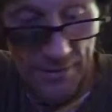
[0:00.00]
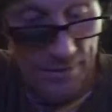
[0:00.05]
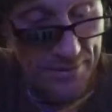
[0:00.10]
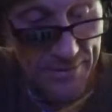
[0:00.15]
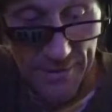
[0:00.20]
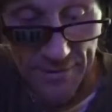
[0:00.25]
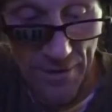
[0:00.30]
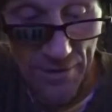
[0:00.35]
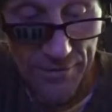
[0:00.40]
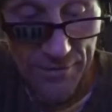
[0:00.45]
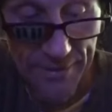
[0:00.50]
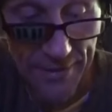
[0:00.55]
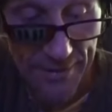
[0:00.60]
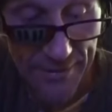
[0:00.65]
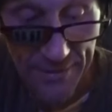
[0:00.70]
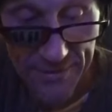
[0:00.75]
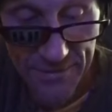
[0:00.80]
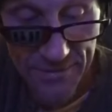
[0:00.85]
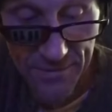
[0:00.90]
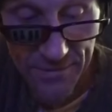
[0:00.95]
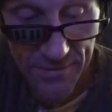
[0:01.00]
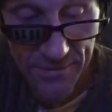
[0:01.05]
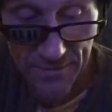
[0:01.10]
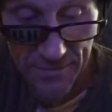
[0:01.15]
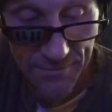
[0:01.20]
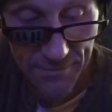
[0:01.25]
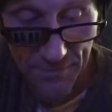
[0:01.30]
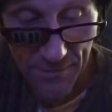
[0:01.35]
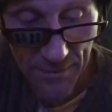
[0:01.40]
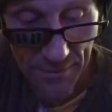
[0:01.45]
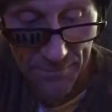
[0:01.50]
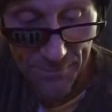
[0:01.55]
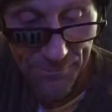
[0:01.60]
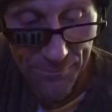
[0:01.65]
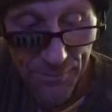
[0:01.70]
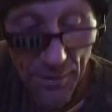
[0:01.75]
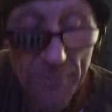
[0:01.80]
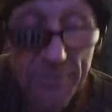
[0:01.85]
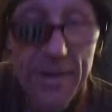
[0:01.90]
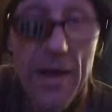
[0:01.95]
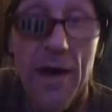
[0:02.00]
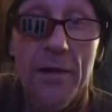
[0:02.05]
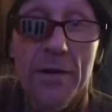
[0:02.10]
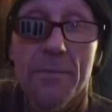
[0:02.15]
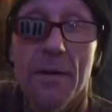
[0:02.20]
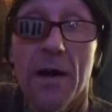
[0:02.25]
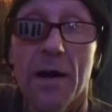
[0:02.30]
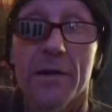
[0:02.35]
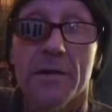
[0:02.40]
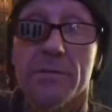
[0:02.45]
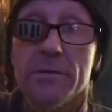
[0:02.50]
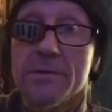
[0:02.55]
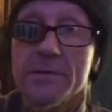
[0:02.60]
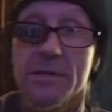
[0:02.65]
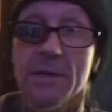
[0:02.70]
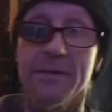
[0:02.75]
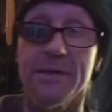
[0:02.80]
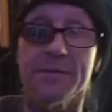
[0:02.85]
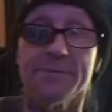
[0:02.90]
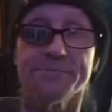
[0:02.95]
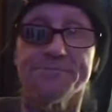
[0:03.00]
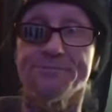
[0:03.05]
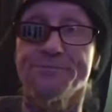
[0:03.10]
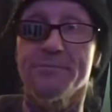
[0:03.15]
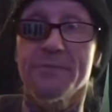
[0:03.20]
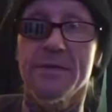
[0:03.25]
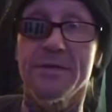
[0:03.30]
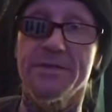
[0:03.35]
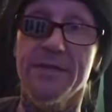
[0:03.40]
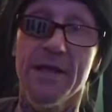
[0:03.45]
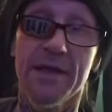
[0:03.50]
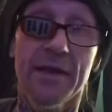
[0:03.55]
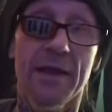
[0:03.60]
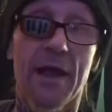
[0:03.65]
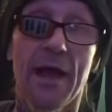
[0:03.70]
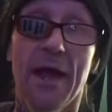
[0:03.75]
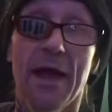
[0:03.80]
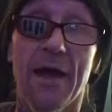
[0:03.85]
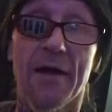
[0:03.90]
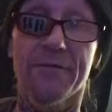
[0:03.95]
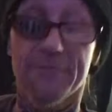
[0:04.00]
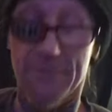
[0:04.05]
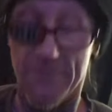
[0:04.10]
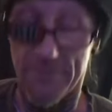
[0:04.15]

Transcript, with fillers: It's another thing that's bummed out about him. He's 10 I've had